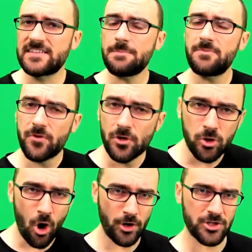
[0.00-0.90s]
Except for
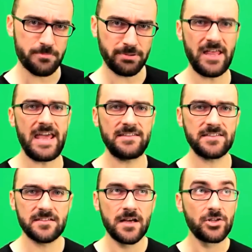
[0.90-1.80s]
large
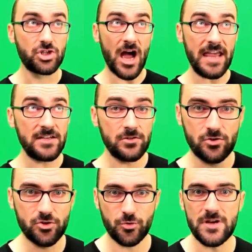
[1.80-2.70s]
plants, Giant
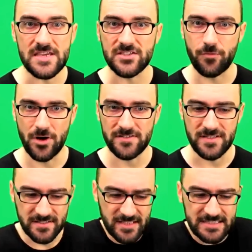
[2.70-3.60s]
trees, for
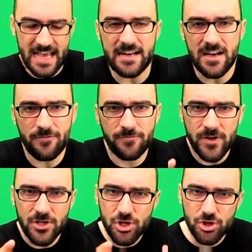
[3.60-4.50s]
instance, contain enough
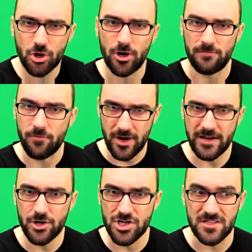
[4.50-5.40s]
sugar for
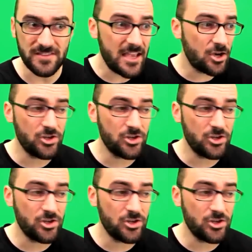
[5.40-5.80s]
energy that they